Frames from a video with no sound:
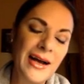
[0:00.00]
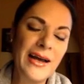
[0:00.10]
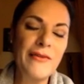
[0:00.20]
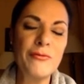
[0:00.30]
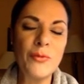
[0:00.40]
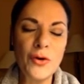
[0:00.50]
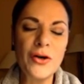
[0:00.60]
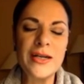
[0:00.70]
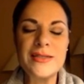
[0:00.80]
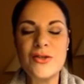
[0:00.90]
I have more
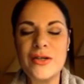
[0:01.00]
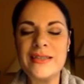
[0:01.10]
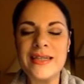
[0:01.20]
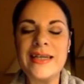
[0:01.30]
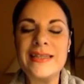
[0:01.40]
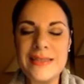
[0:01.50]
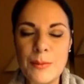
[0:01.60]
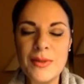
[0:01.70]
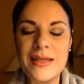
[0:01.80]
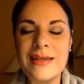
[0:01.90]
or less already
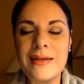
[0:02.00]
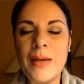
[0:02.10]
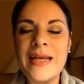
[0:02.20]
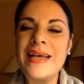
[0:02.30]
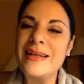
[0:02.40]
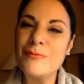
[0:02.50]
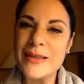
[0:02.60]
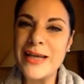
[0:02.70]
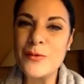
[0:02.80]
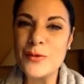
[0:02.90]
something in my head,
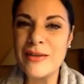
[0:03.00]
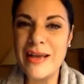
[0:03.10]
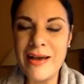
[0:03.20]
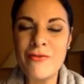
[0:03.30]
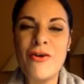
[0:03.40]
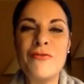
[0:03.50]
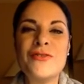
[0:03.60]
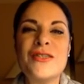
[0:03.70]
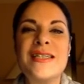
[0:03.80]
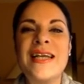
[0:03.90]
but I would
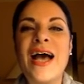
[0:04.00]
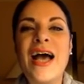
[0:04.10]
obviously